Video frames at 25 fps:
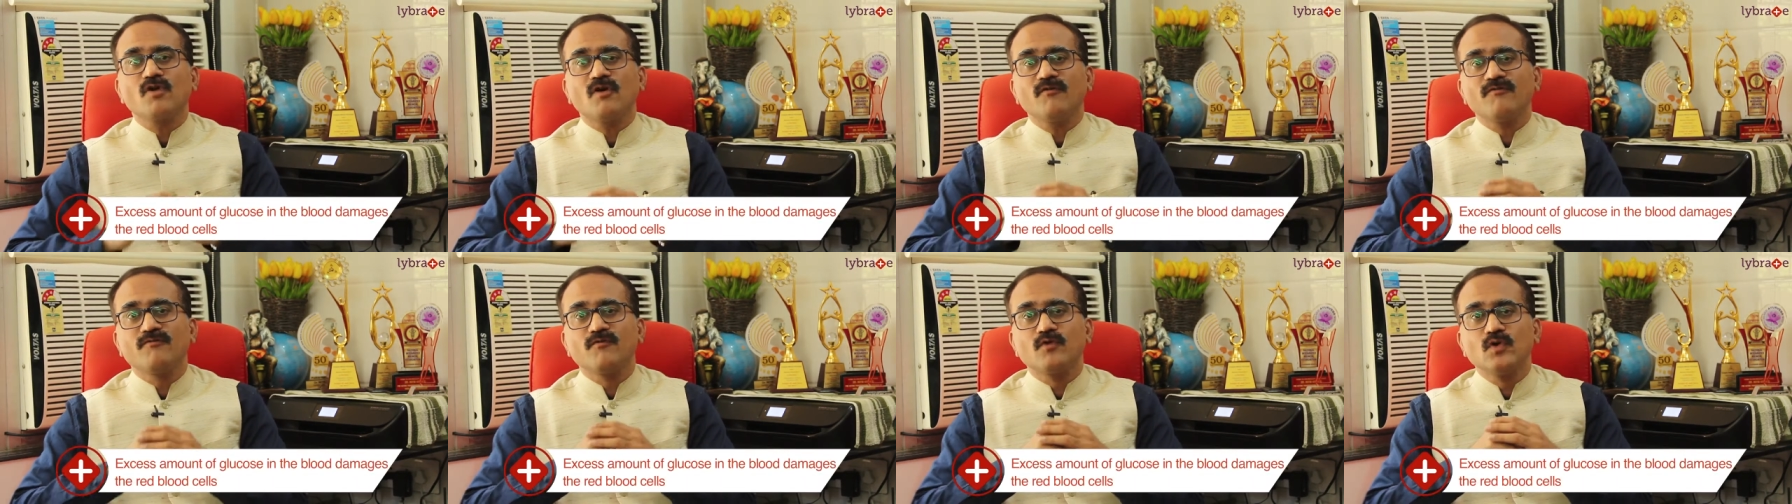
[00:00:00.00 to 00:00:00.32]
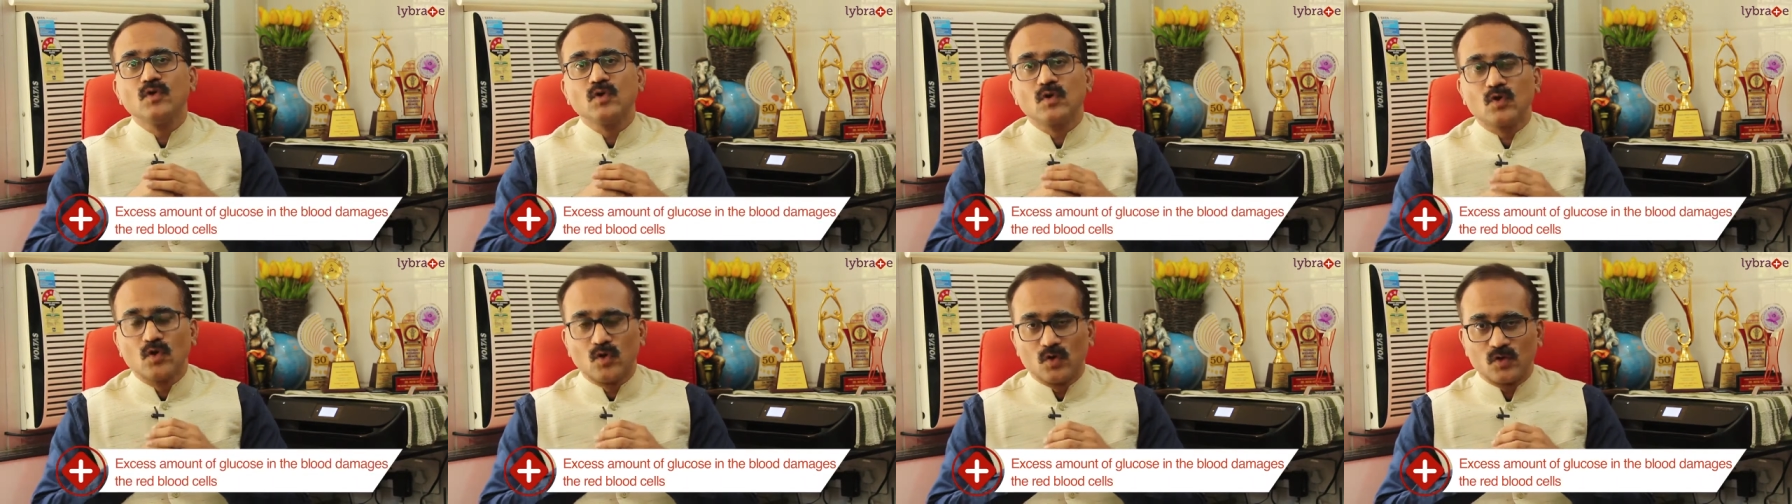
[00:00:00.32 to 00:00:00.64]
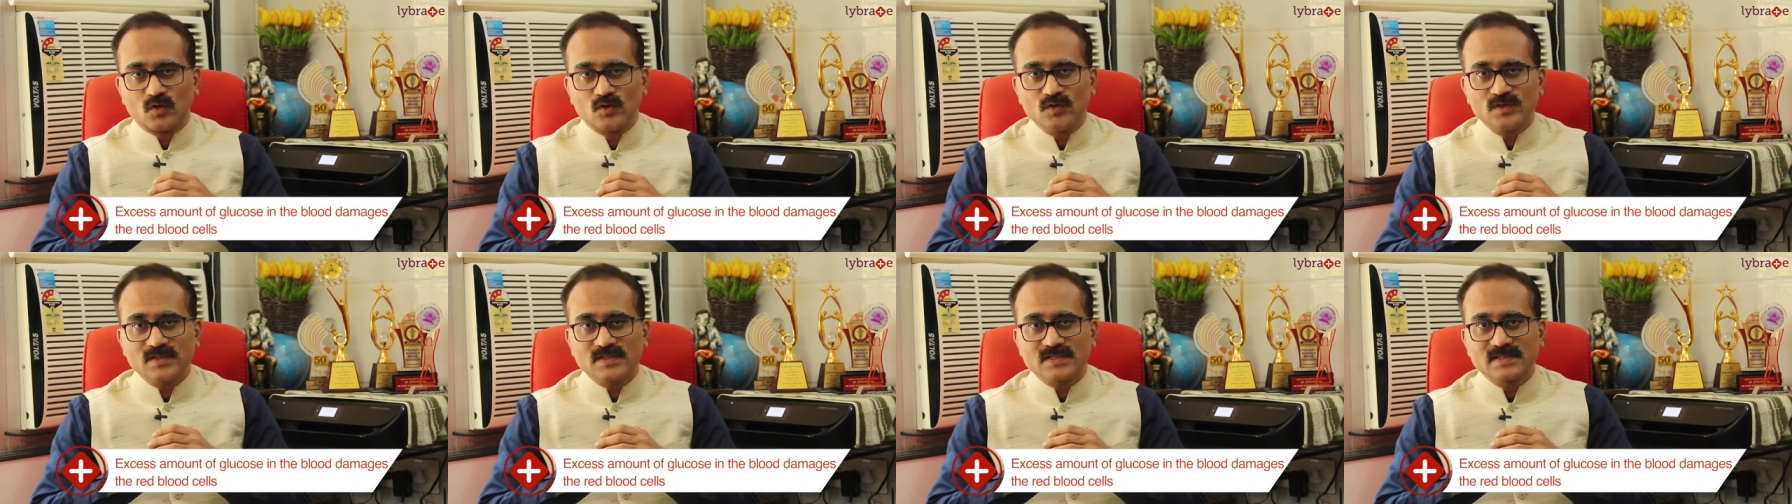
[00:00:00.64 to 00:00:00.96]
of
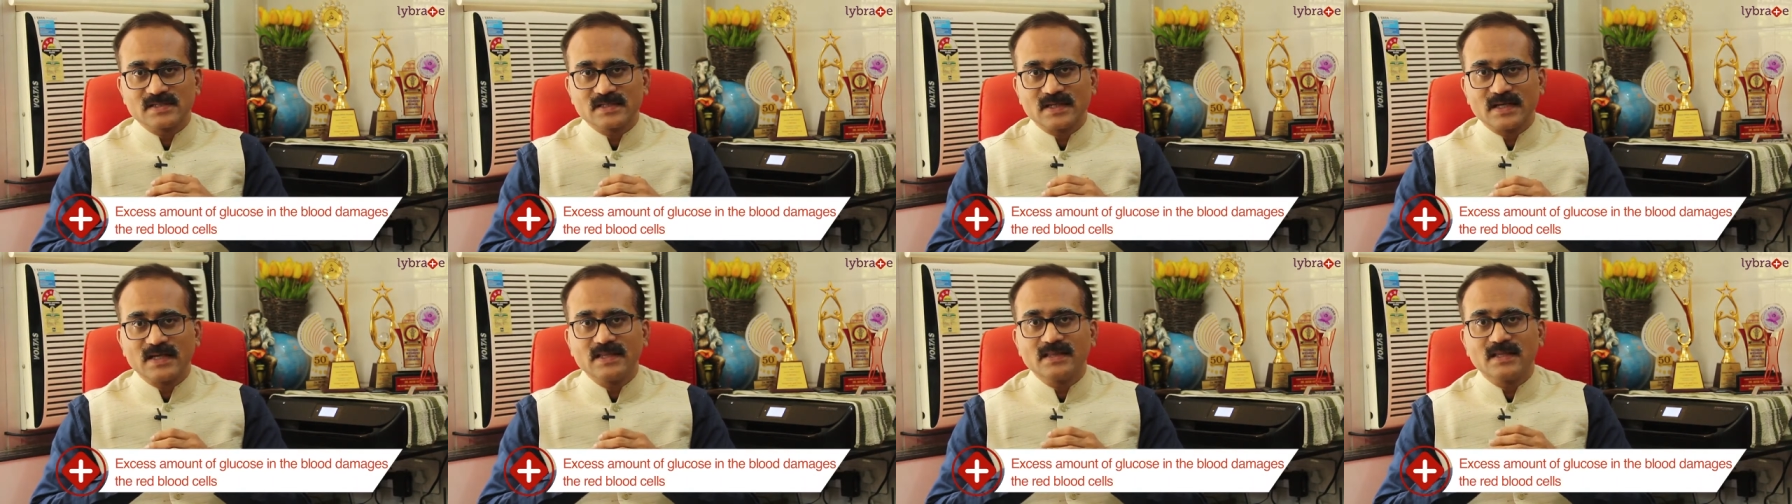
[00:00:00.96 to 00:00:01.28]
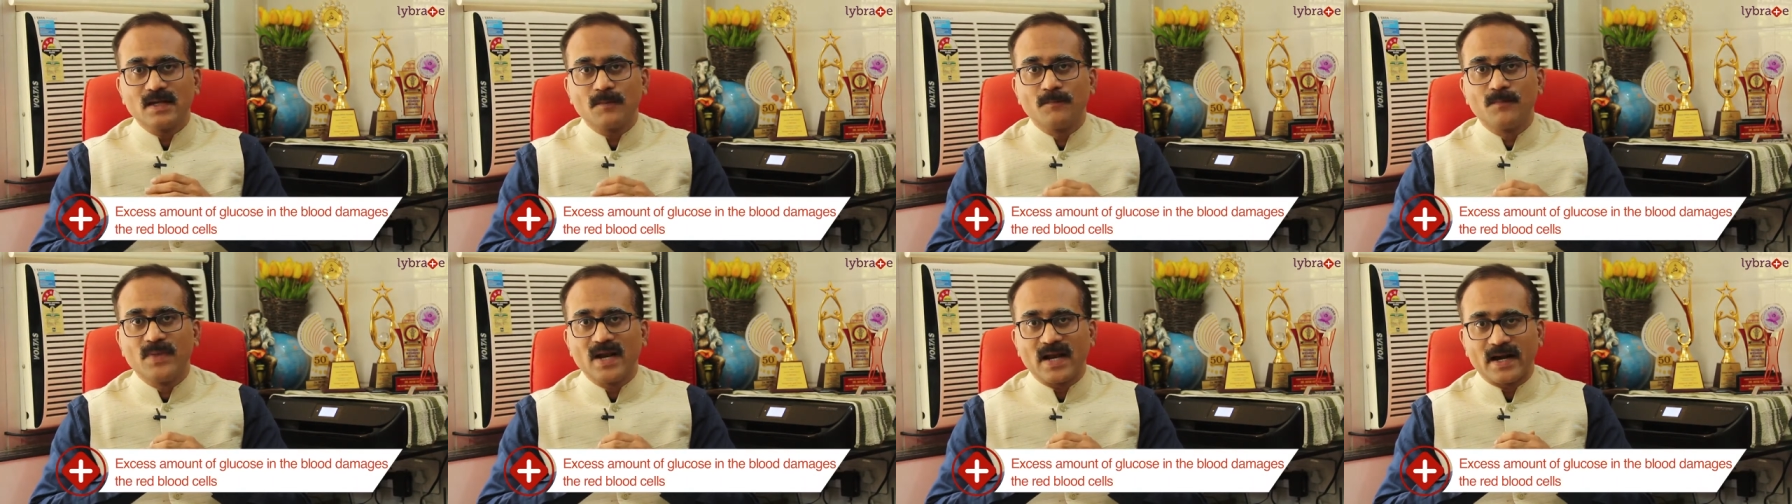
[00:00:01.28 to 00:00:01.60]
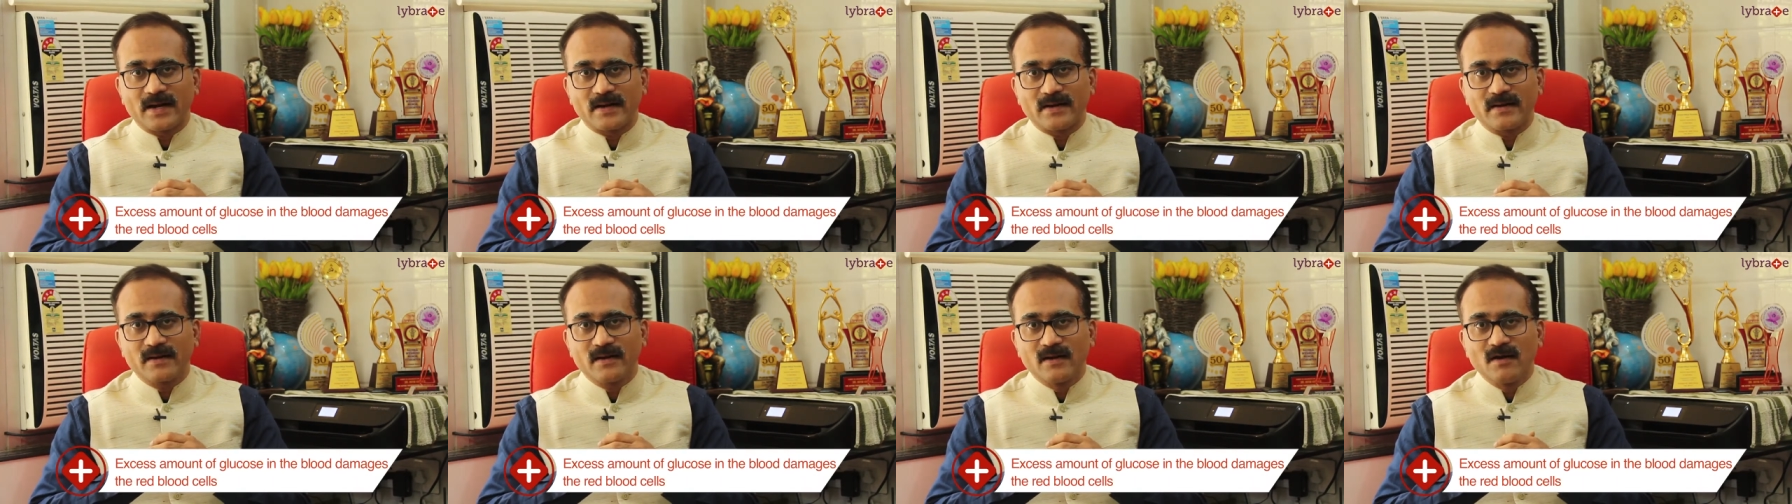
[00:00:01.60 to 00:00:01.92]
glucose in the
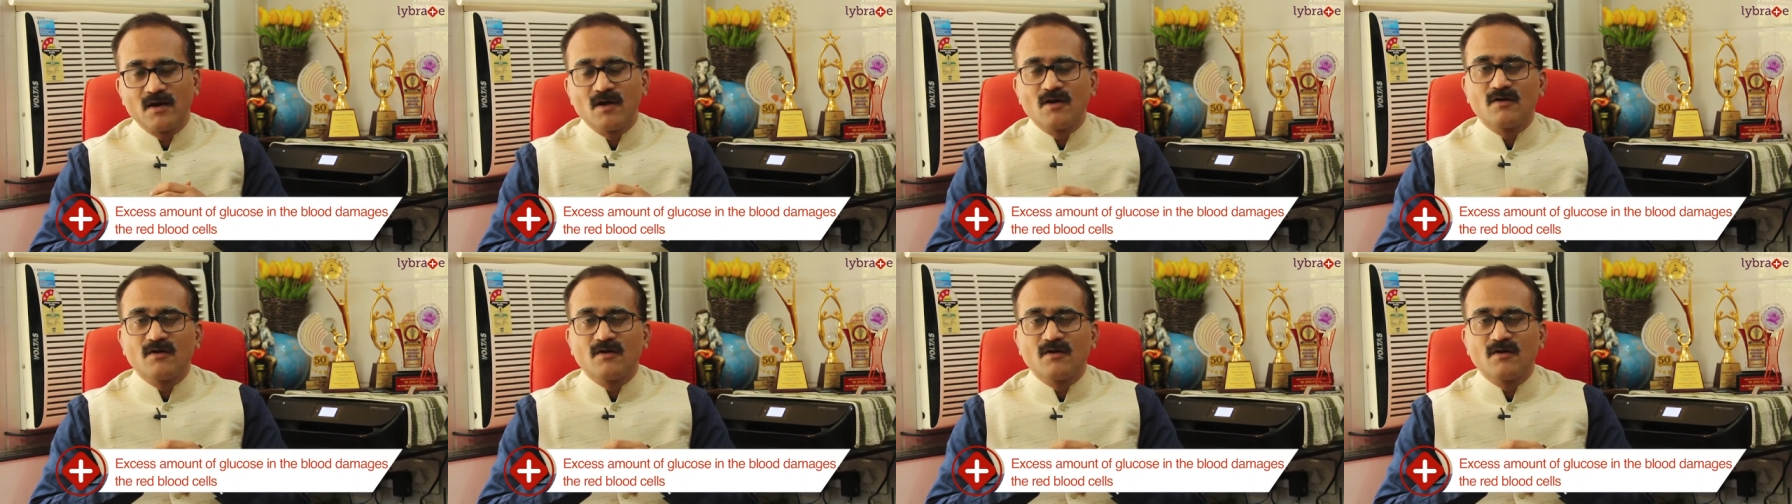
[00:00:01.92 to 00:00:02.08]
blood